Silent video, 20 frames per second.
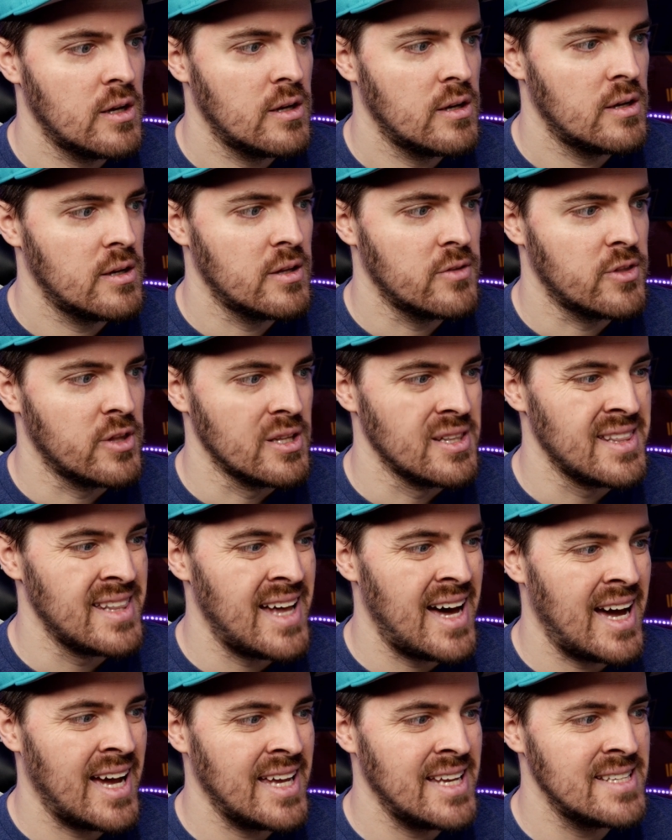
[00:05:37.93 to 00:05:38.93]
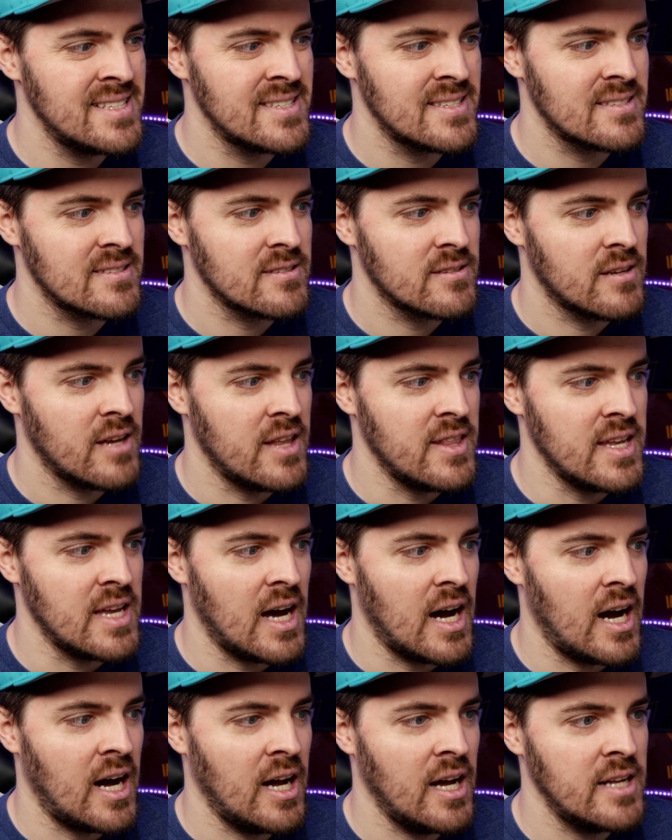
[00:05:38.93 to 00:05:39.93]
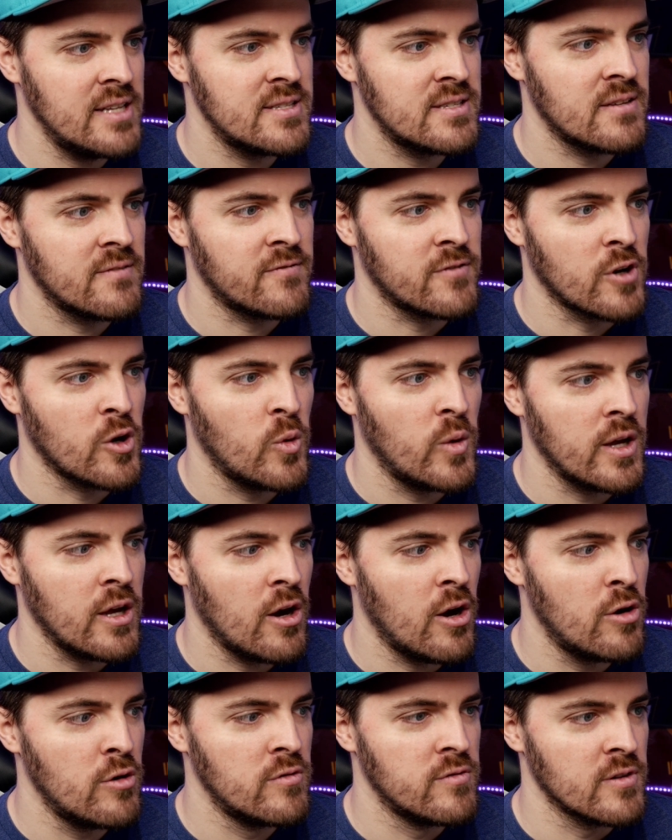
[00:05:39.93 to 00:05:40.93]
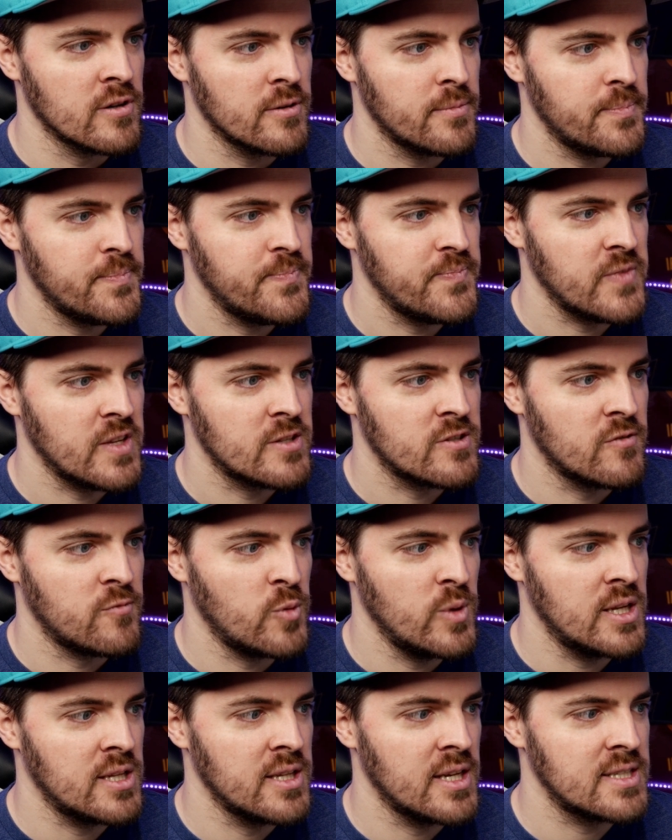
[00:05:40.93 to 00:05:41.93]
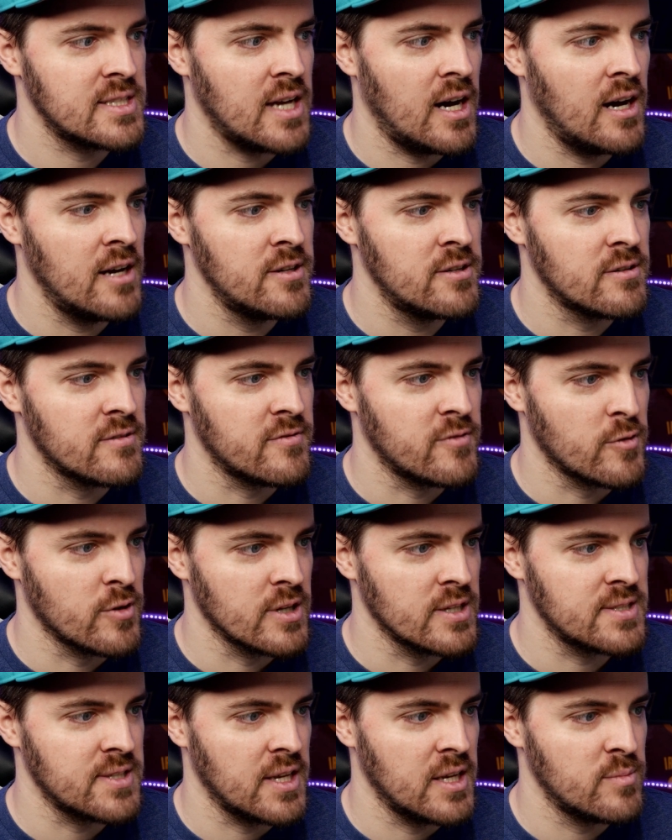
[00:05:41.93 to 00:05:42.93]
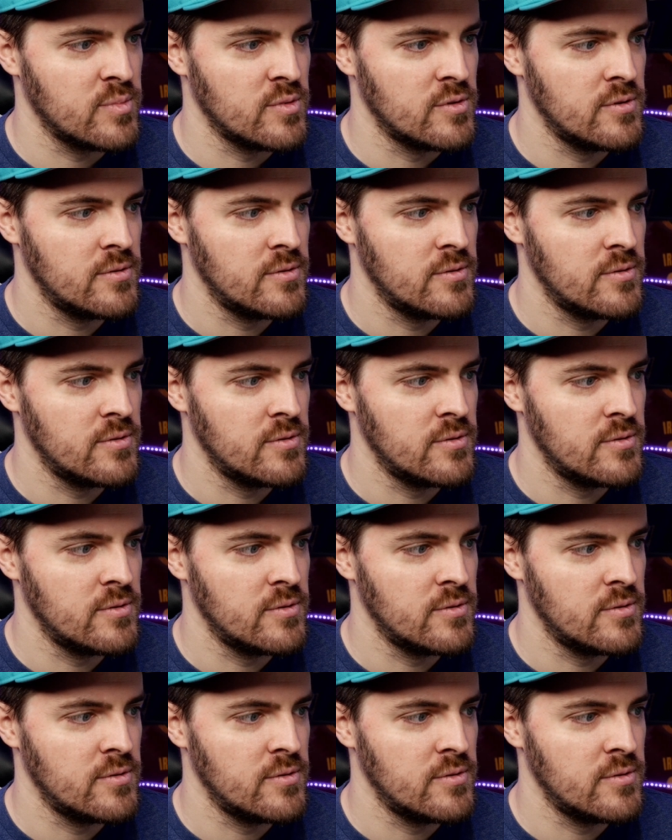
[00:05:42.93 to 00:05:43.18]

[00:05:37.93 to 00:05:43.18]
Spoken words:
the lines and the odds for going over. So if we clicked under, for example,